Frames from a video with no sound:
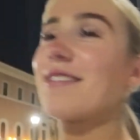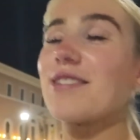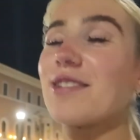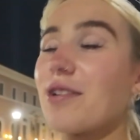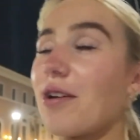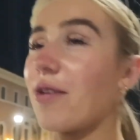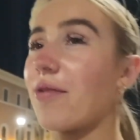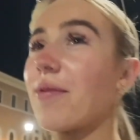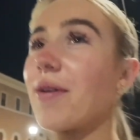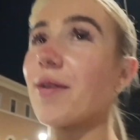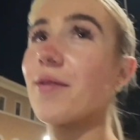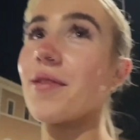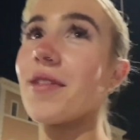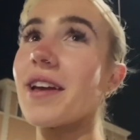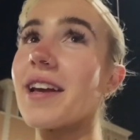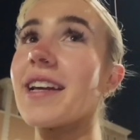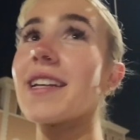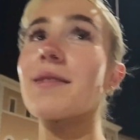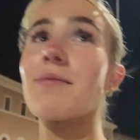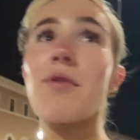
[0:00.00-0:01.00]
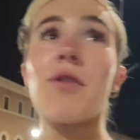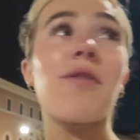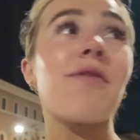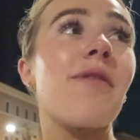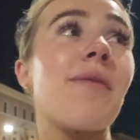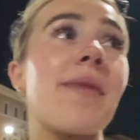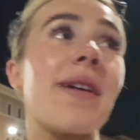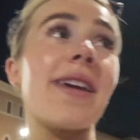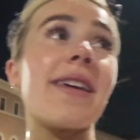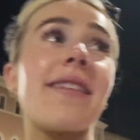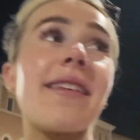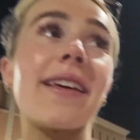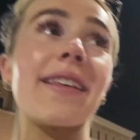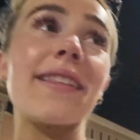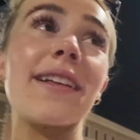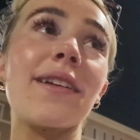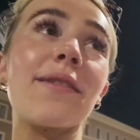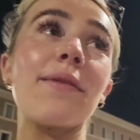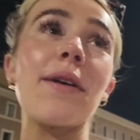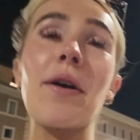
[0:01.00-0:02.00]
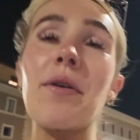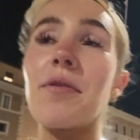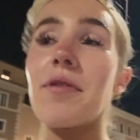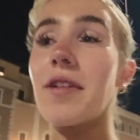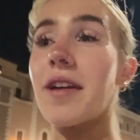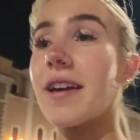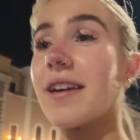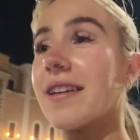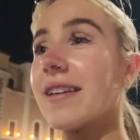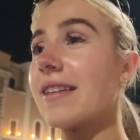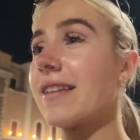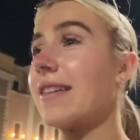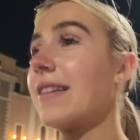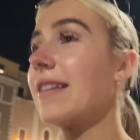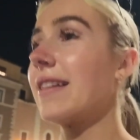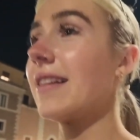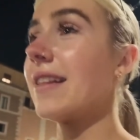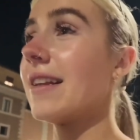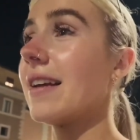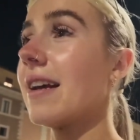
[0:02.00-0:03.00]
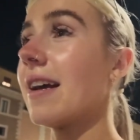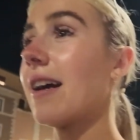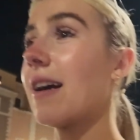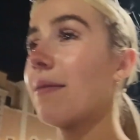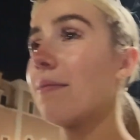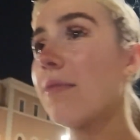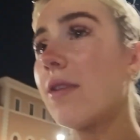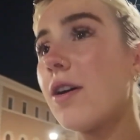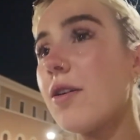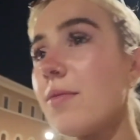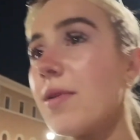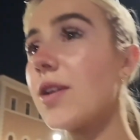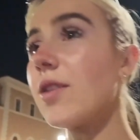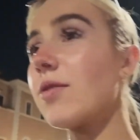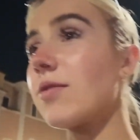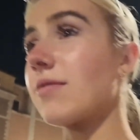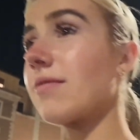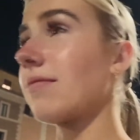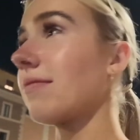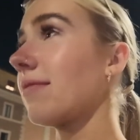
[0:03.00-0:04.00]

It's not a Will thing, it's more of a me thing than a Will thing. Oh my god,